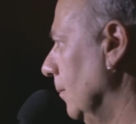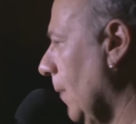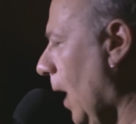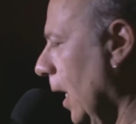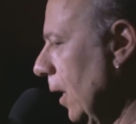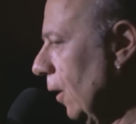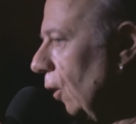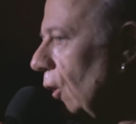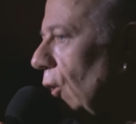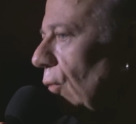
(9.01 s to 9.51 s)

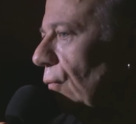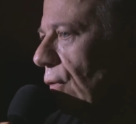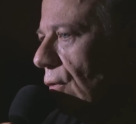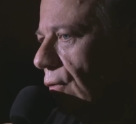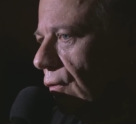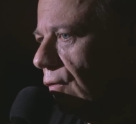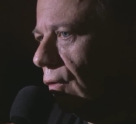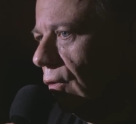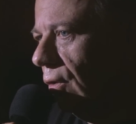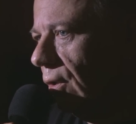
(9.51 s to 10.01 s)
I don't know if
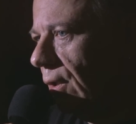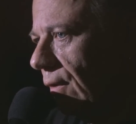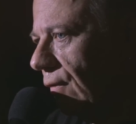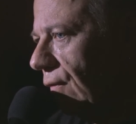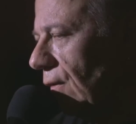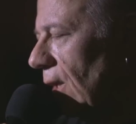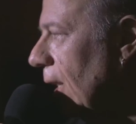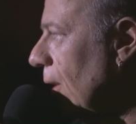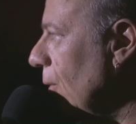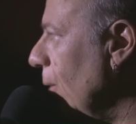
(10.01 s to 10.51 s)
you saw the
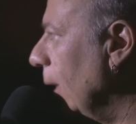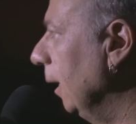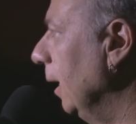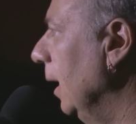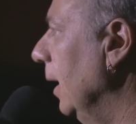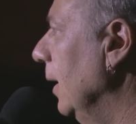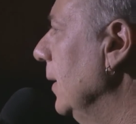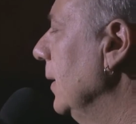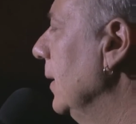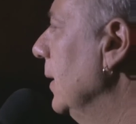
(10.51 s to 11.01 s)
segue
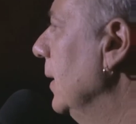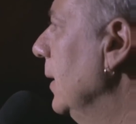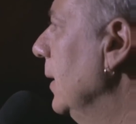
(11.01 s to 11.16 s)
there.